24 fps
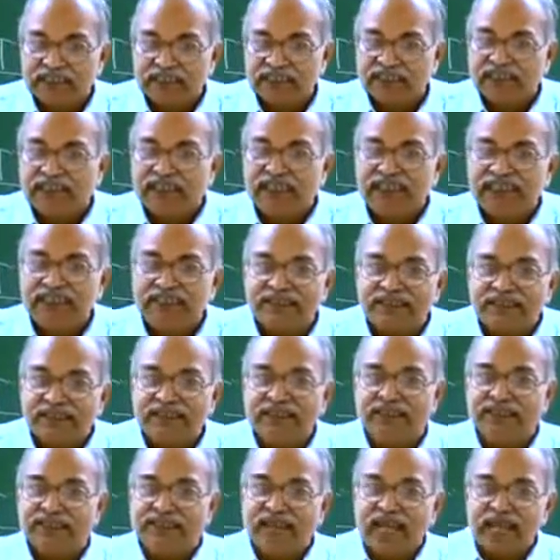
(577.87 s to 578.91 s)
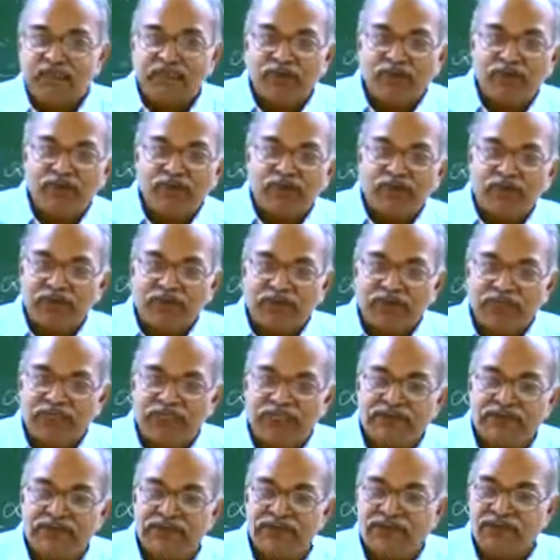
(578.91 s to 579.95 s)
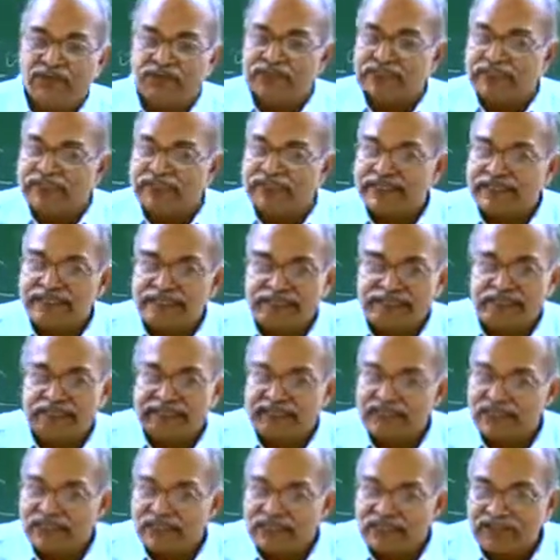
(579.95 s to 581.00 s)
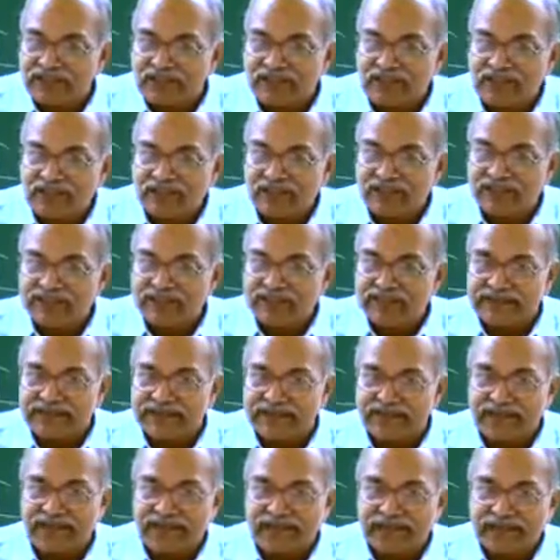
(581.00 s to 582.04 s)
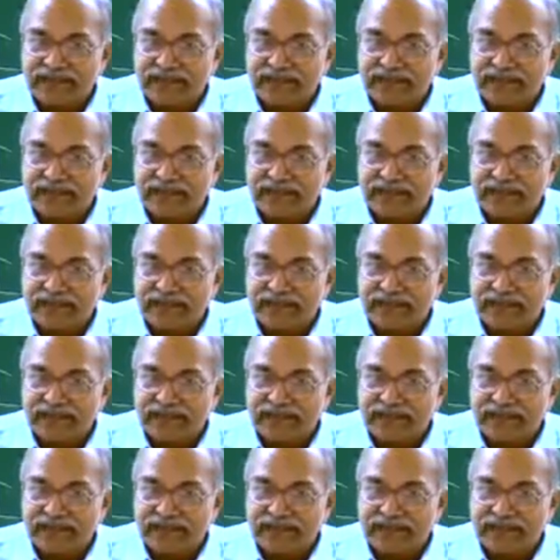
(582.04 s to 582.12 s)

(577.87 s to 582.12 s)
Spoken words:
The electric dipole moments will oscillate in this horizontal direction,